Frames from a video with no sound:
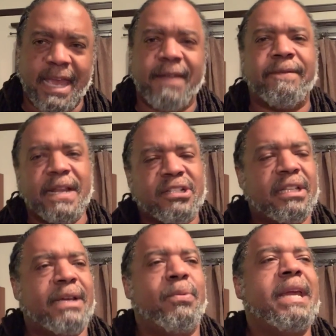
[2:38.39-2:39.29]
and
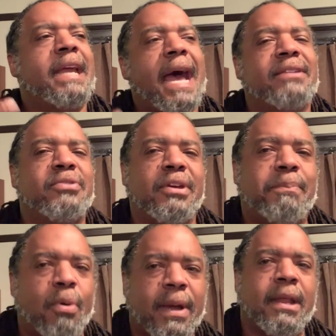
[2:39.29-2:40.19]
eventually we got to
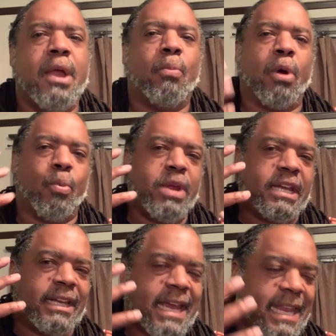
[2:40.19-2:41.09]
the point where we
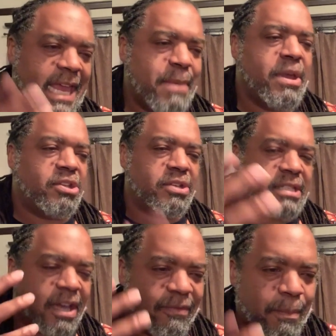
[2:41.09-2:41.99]
could get
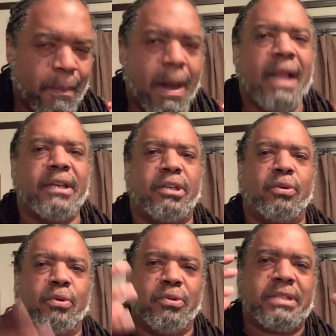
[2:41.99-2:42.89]
images of
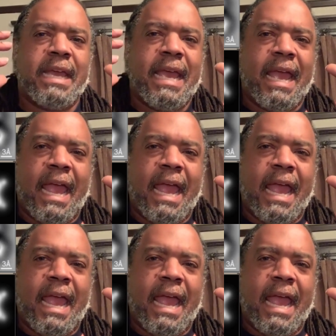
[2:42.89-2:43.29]
molecules.